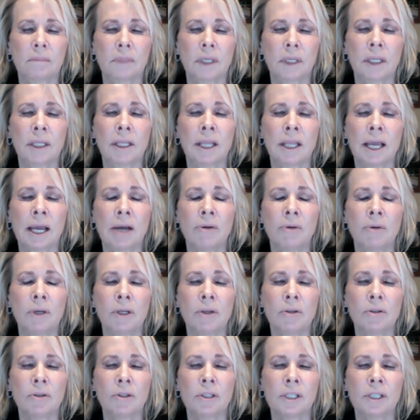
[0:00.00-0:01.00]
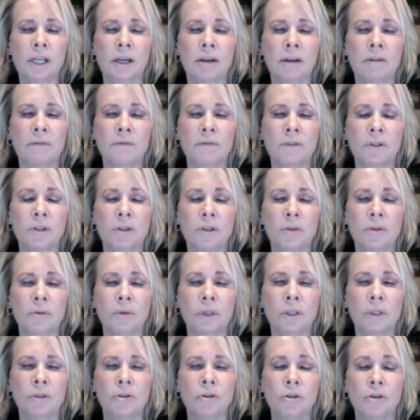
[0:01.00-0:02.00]
allowing yourself to
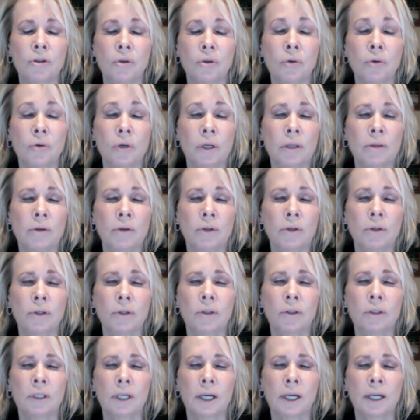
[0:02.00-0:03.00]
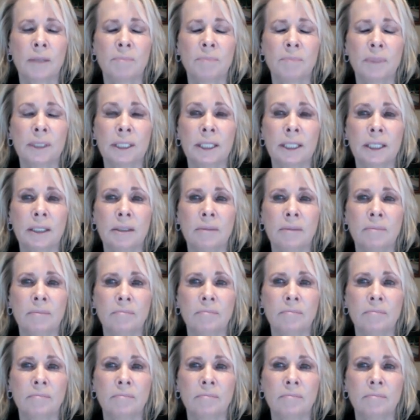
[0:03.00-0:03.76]
enjoy their good company.